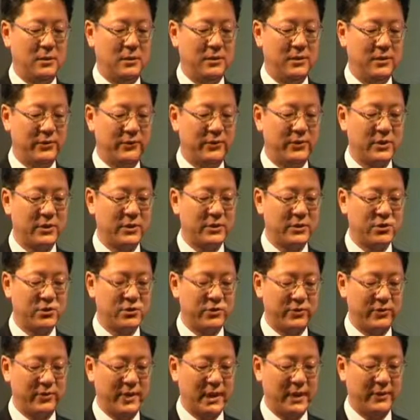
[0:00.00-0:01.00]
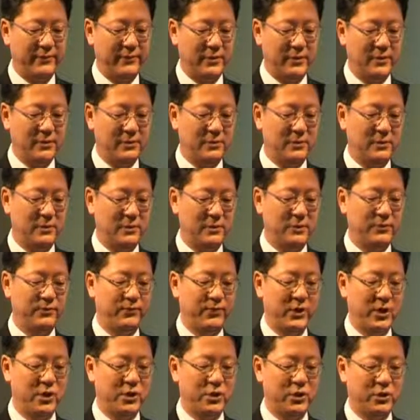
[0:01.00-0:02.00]
different survival
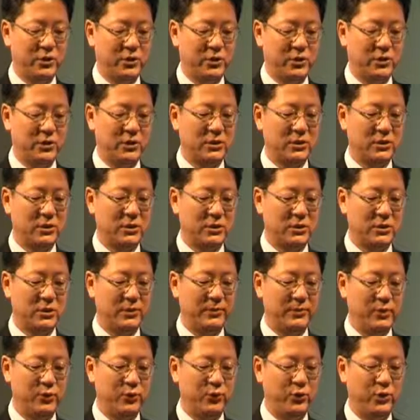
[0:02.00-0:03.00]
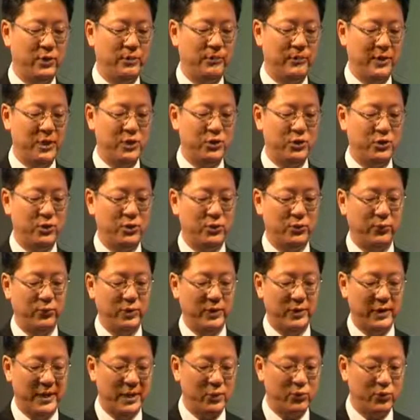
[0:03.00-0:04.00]
with patient, between patient
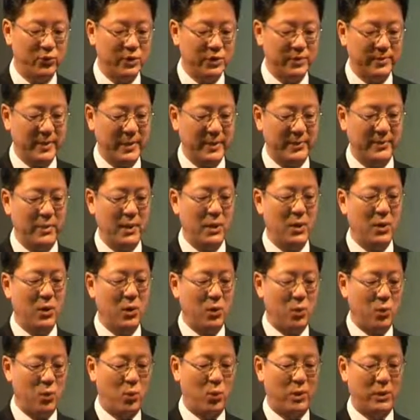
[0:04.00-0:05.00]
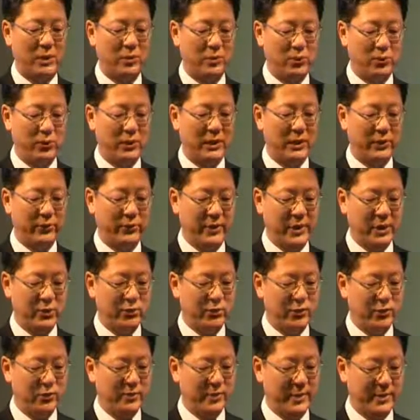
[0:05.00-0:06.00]
with eculizumab or without
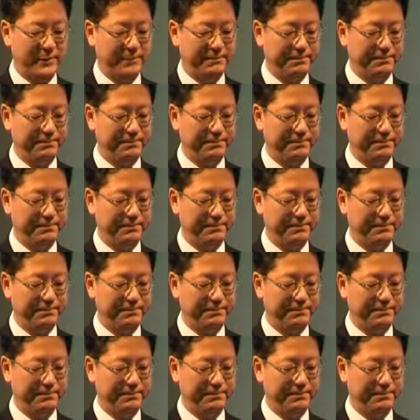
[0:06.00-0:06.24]
eculizumab.